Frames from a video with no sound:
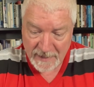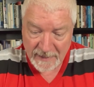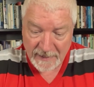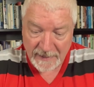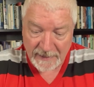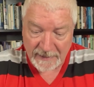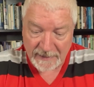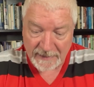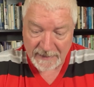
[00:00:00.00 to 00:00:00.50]

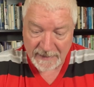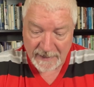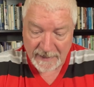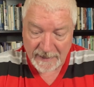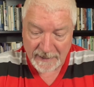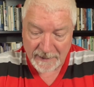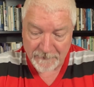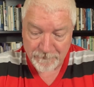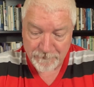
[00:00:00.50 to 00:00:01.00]
He
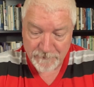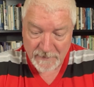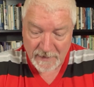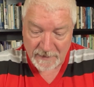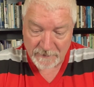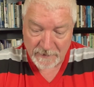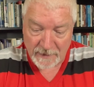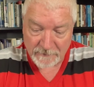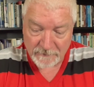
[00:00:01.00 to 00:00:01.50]
saw
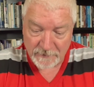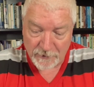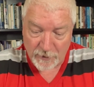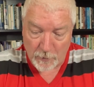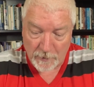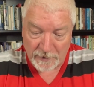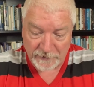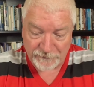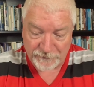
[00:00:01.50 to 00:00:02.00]

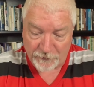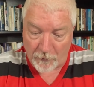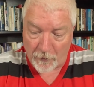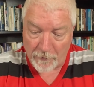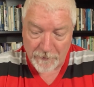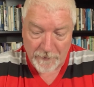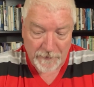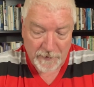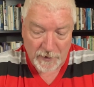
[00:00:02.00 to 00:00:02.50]

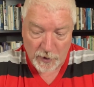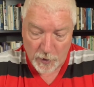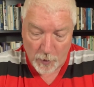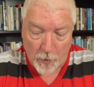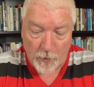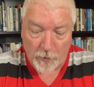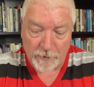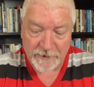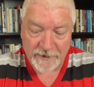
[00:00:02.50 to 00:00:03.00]
that the
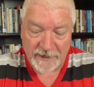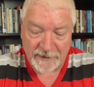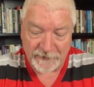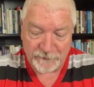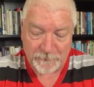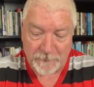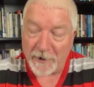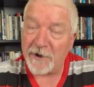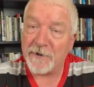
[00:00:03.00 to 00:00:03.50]
Lord is
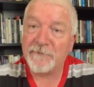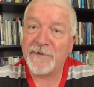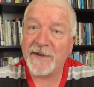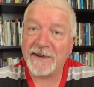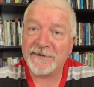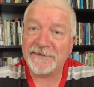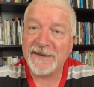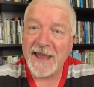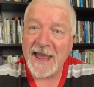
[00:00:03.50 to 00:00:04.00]

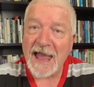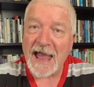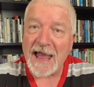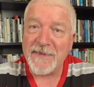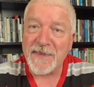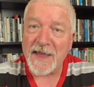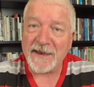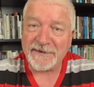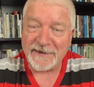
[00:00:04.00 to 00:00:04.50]
perfect
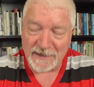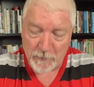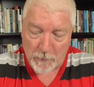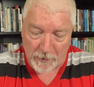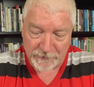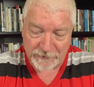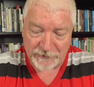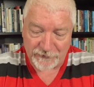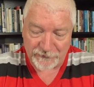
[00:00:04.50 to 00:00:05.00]
and that he
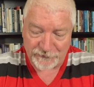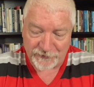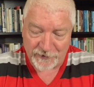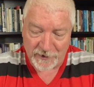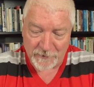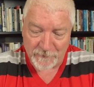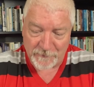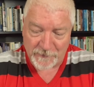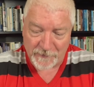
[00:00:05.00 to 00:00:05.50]
wanted to
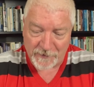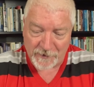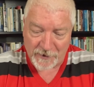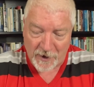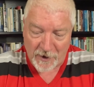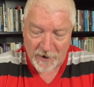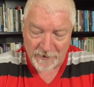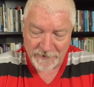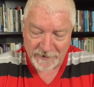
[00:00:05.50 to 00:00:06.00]
serve
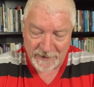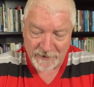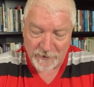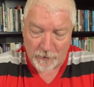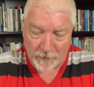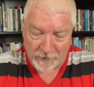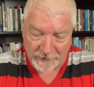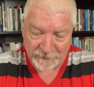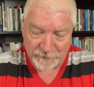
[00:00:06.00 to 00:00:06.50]
God in
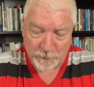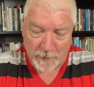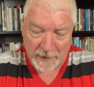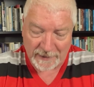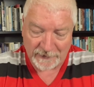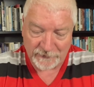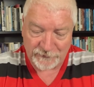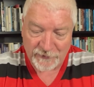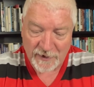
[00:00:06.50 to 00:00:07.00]
all his
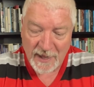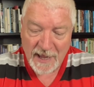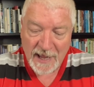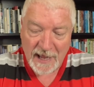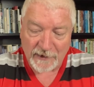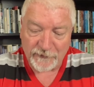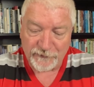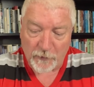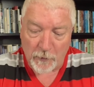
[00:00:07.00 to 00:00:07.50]
ways.
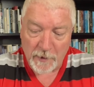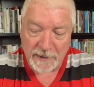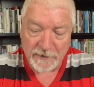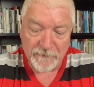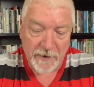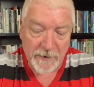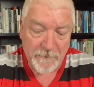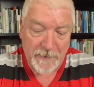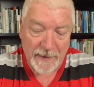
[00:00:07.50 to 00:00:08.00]
And so he
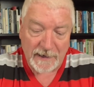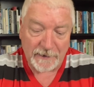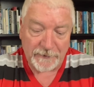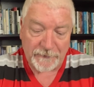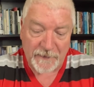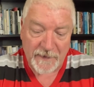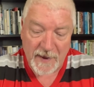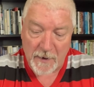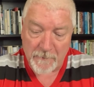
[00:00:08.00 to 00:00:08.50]
rebuilt
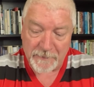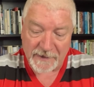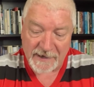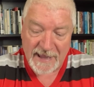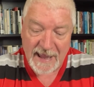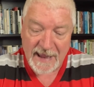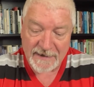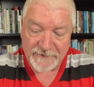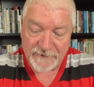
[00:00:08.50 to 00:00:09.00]
the upper
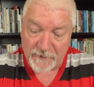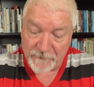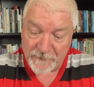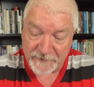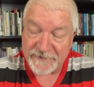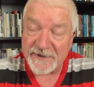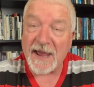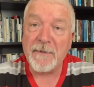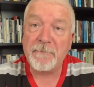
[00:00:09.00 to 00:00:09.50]
gate of the
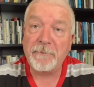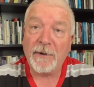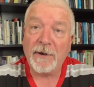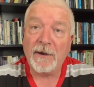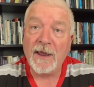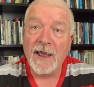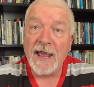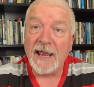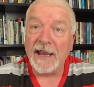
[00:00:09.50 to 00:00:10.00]

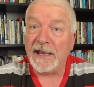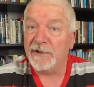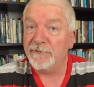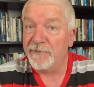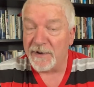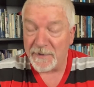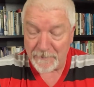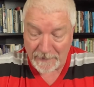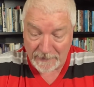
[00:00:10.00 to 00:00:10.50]
temple. He
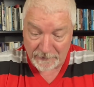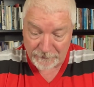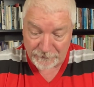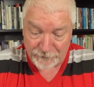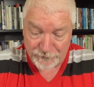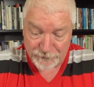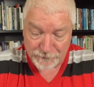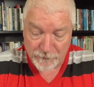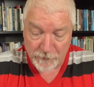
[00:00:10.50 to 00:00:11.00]
rebuilt
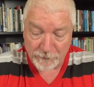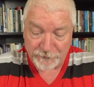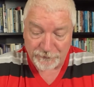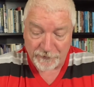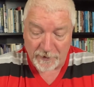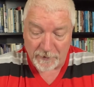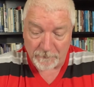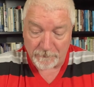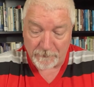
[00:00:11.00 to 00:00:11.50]

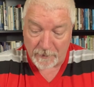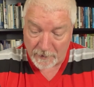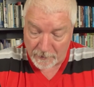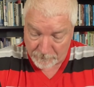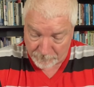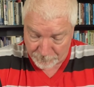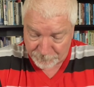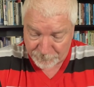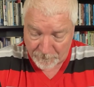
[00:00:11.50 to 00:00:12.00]

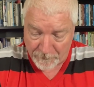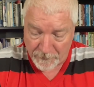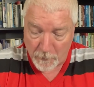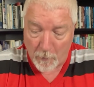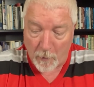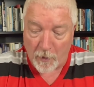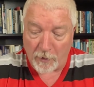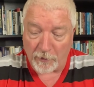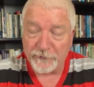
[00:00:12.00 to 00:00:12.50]
Jerusalem, some of the
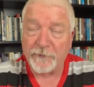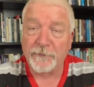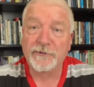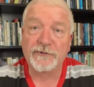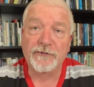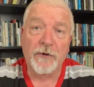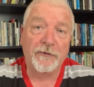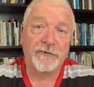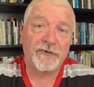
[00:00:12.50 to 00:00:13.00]
walls of
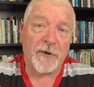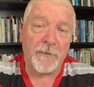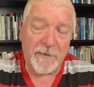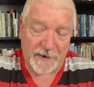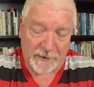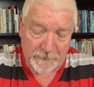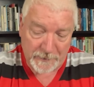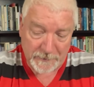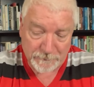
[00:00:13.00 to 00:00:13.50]
Jerusalem
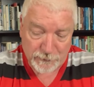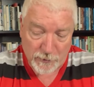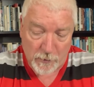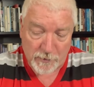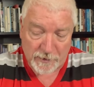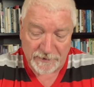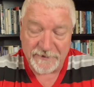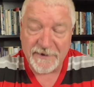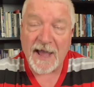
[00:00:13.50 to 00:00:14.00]
that had been
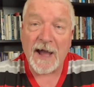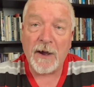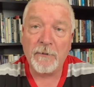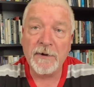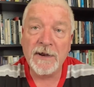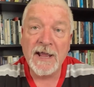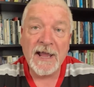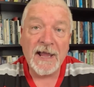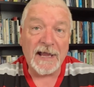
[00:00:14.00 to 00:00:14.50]
broken
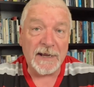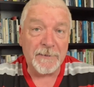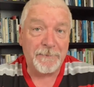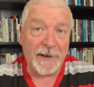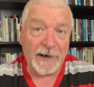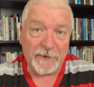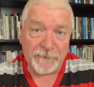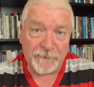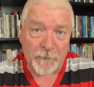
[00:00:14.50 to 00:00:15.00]
down. He
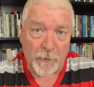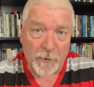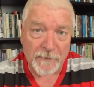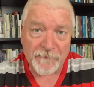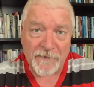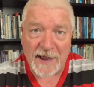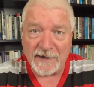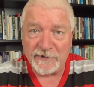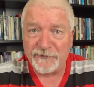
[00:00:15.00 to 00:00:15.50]
built
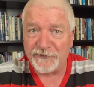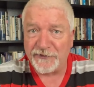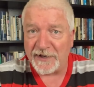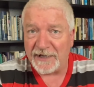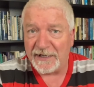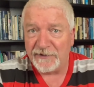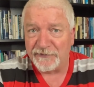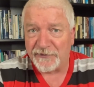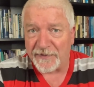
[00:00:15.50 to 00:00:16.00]
fortified
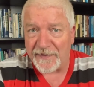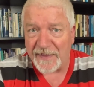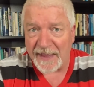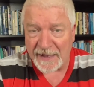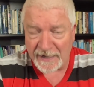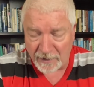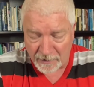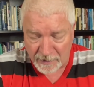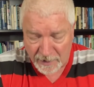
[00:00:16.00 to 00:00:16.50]
cities in the
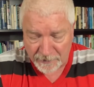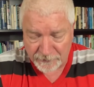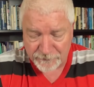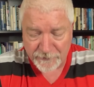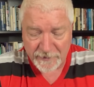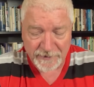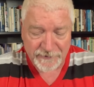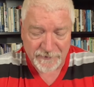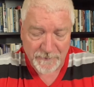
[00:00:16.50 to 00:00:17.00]
hill
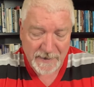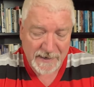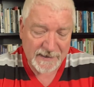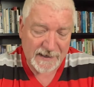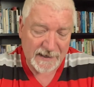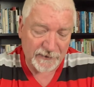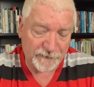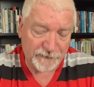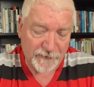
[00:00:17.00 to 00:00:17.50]
country to make
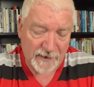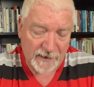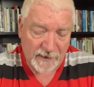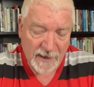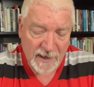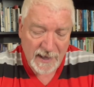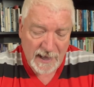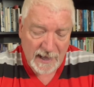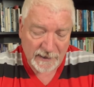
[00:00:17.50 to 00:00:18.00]
Israel
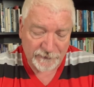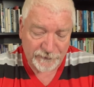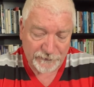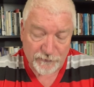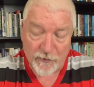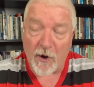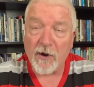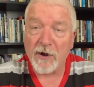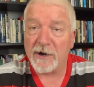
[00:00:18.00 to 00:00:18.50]

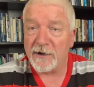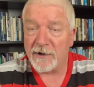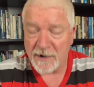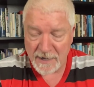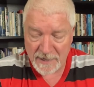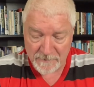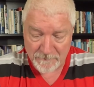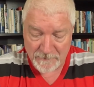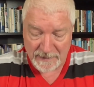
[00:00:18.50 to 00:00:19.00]
stronger
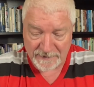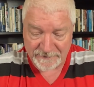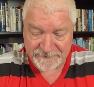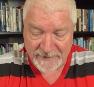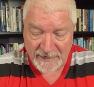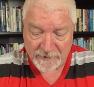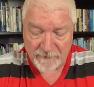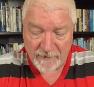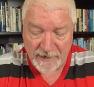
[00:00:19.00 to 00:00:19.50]

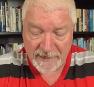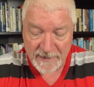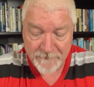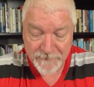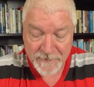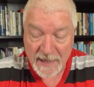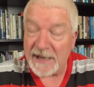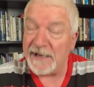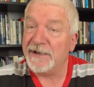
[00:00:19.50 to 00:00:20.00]
militarily.
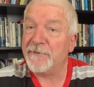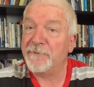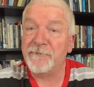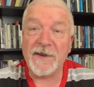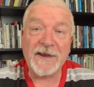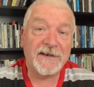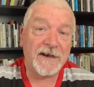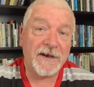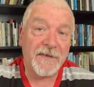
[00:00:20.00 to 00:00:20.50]
He
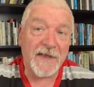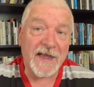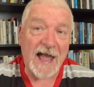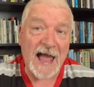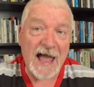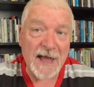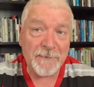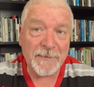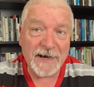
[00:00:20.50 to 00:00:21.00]
defeated the
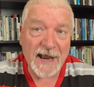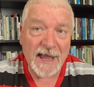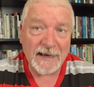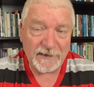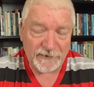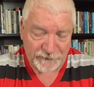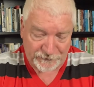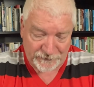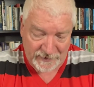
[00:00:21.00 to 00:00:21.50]

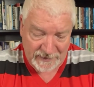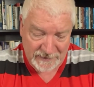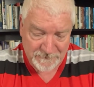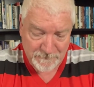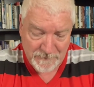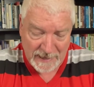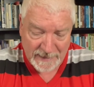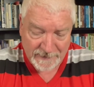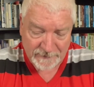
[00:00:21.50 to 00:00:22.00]
Ammonites in
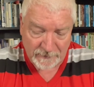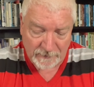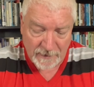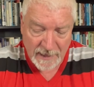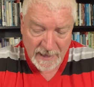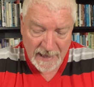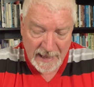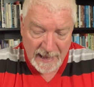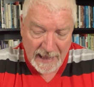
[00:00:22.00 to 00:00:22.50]
battle.
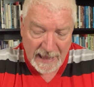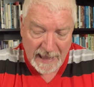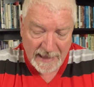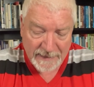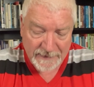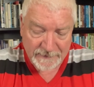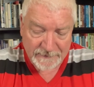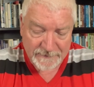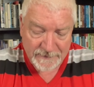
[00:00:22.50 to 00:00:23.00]

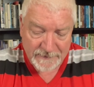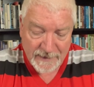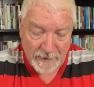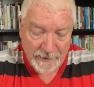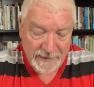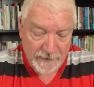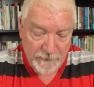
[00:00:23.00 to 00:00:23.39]
And now